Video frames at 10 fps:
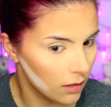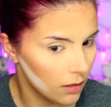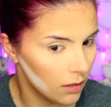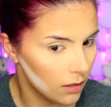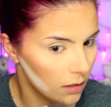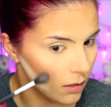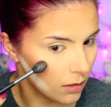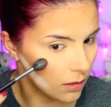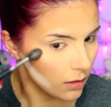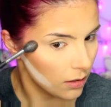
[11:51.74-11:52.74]

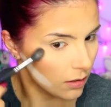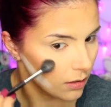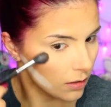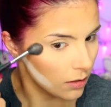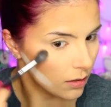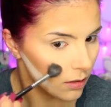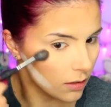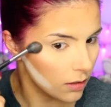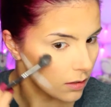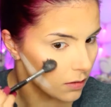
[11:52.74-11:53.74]

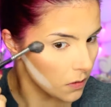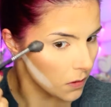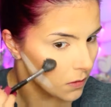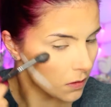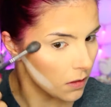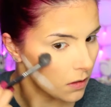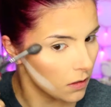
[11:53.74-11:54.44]
[no speech]